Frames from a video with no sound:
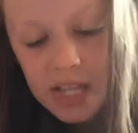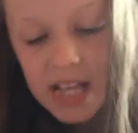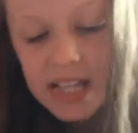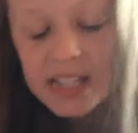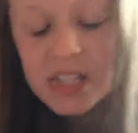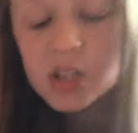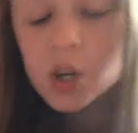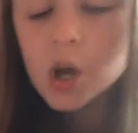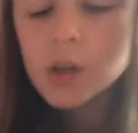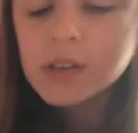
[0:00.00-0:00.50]

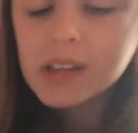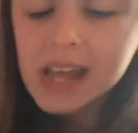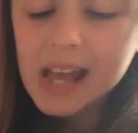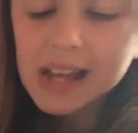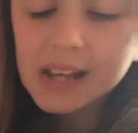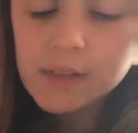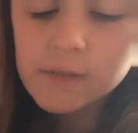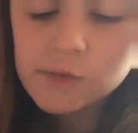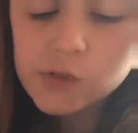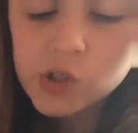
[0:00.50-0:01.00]
It's not the
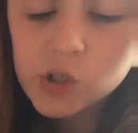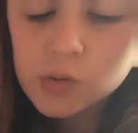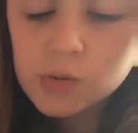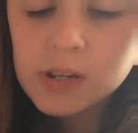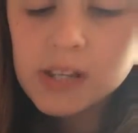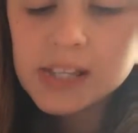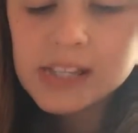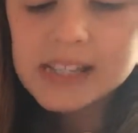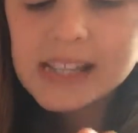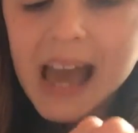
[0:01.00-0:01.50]
end of June
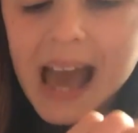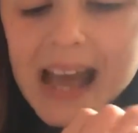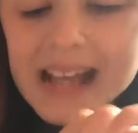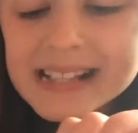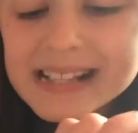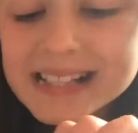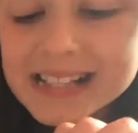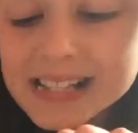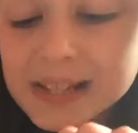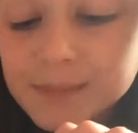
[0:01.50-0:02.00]

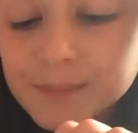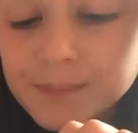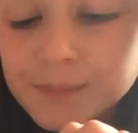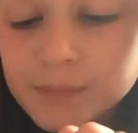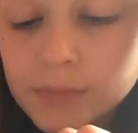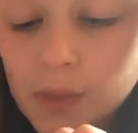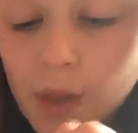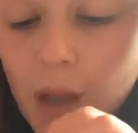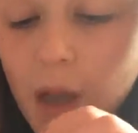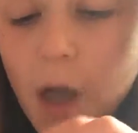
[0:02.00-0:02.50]
yet.
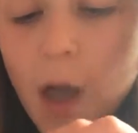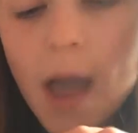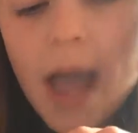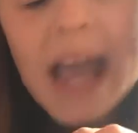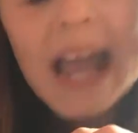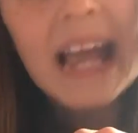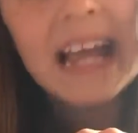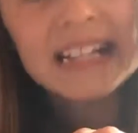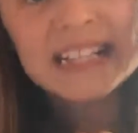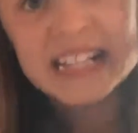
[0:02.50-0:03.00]

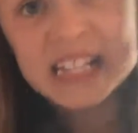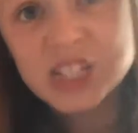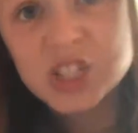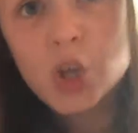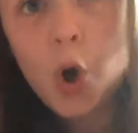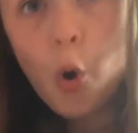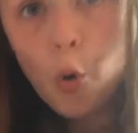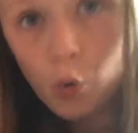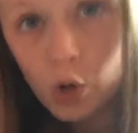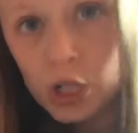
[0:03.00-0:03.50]
It is
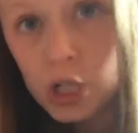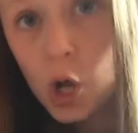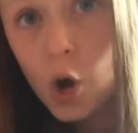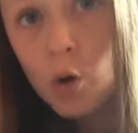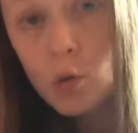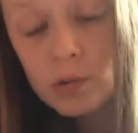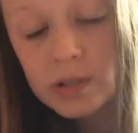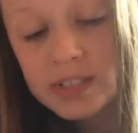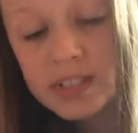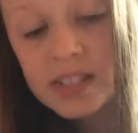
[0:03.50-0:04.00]
so
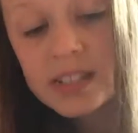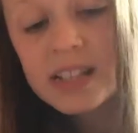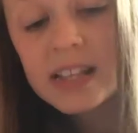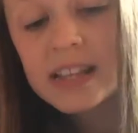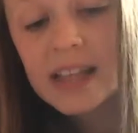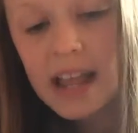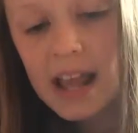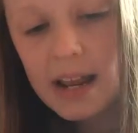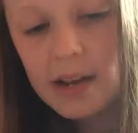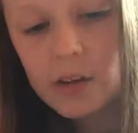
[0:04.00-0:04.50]
close to
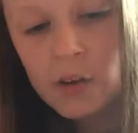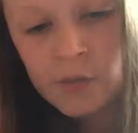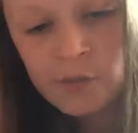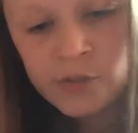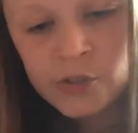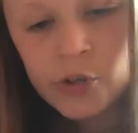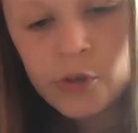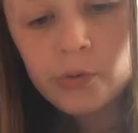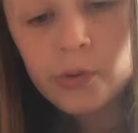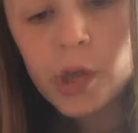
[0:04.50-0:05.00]
the end of
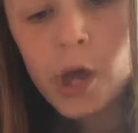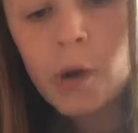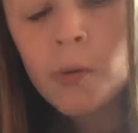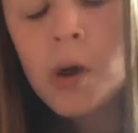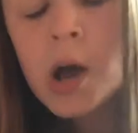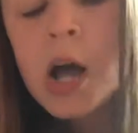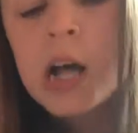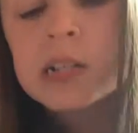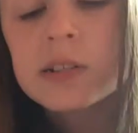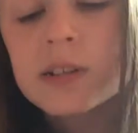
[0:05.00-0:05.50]
June though.
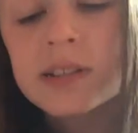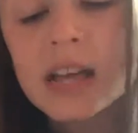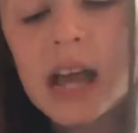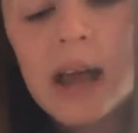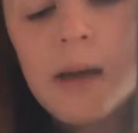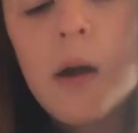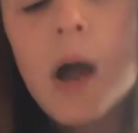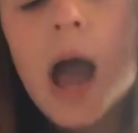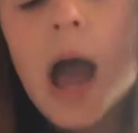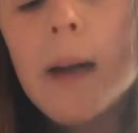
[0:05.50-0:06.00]
So I was like,
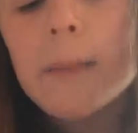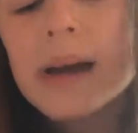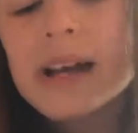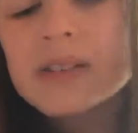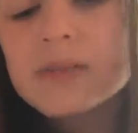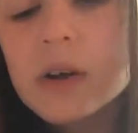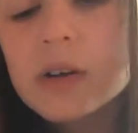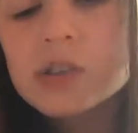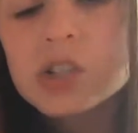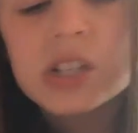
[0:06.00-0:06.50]
I might
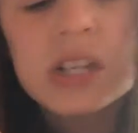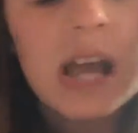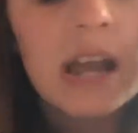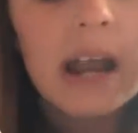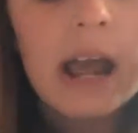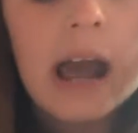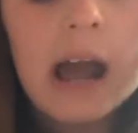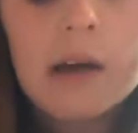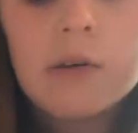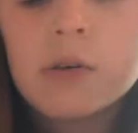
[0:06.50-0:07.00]
as well just get
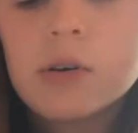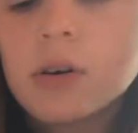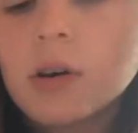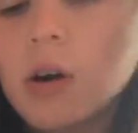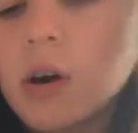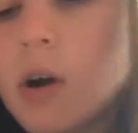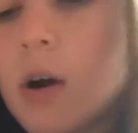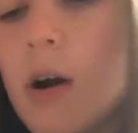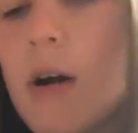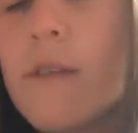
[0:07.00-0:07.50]
it out,
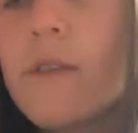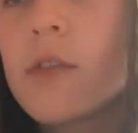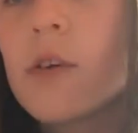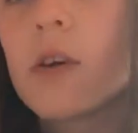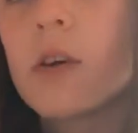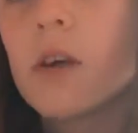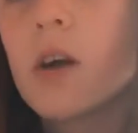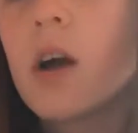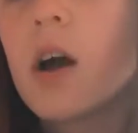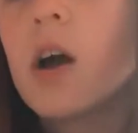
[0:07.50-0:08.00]
over
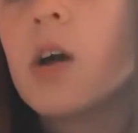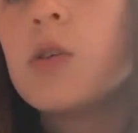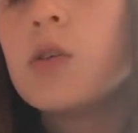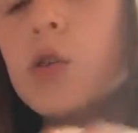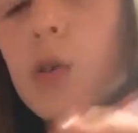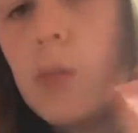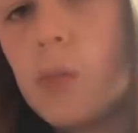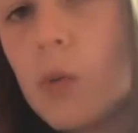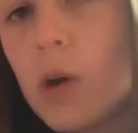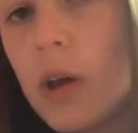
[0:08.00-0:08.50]
and
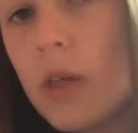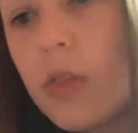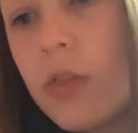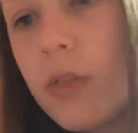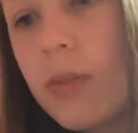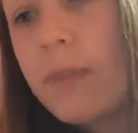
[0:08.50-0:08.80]
done with.